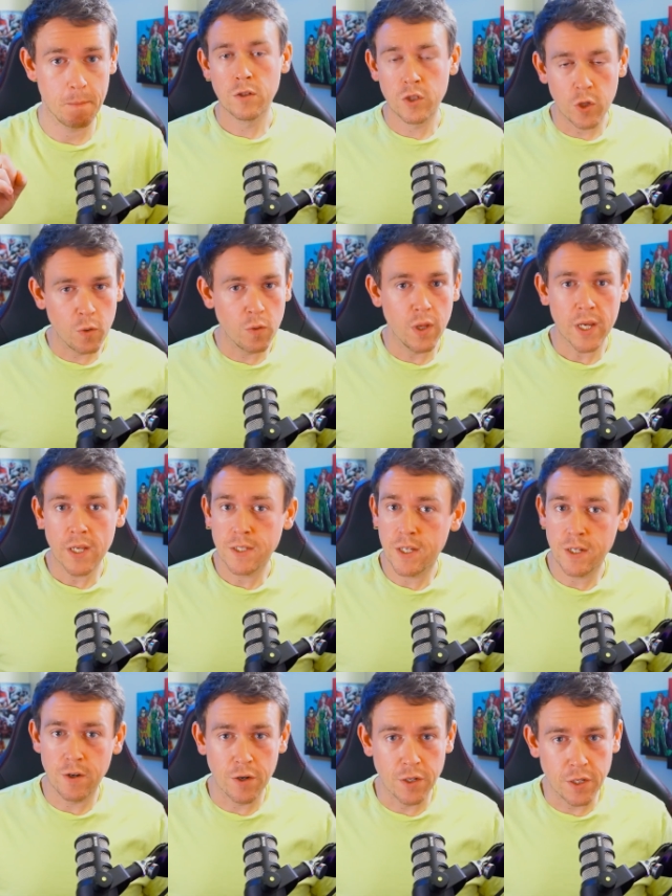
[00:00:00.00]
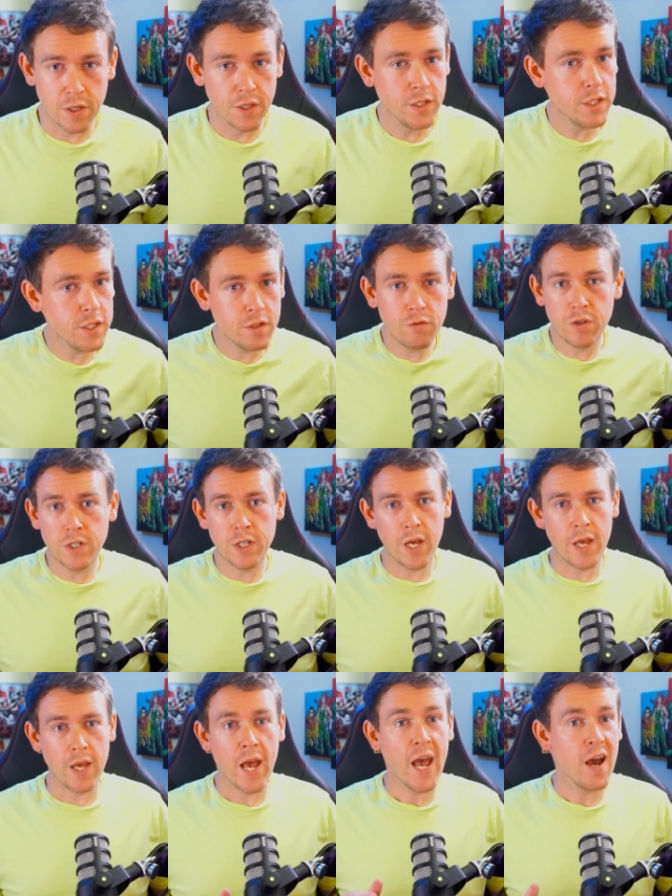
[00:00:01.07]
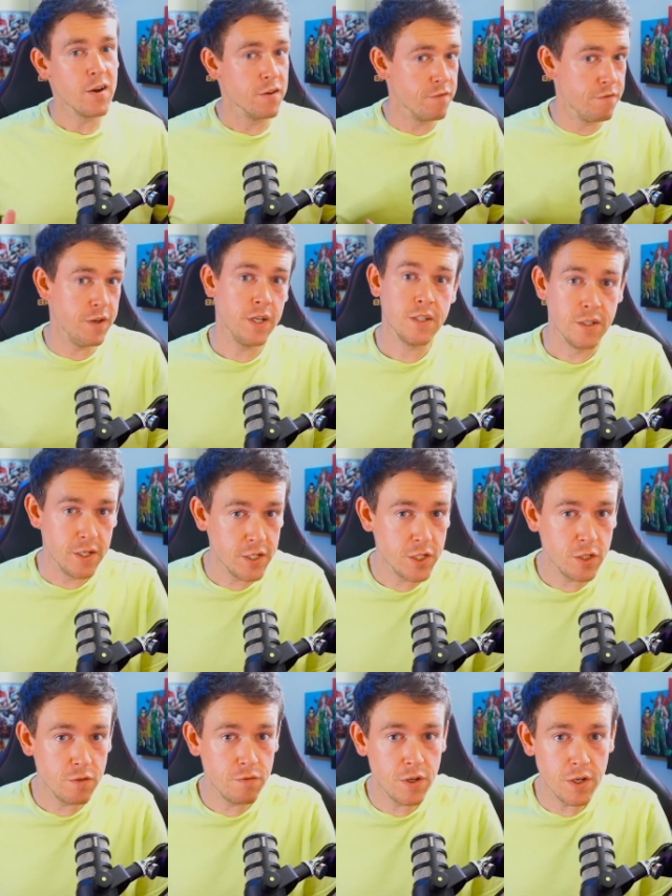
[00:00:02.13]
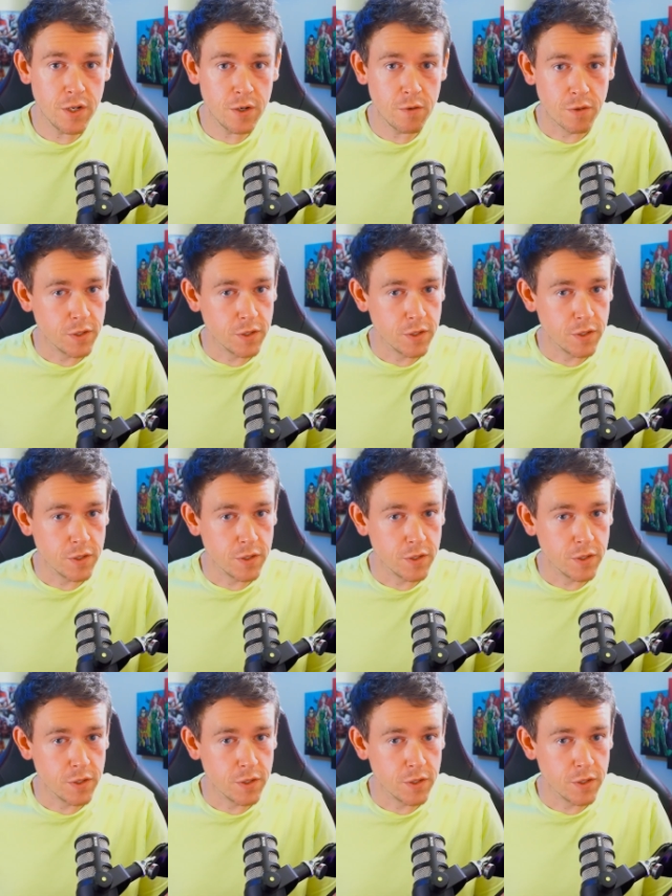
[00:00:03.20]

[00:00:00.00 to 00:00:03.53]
So like I said earlier, this isn't really a how to fix an issue video,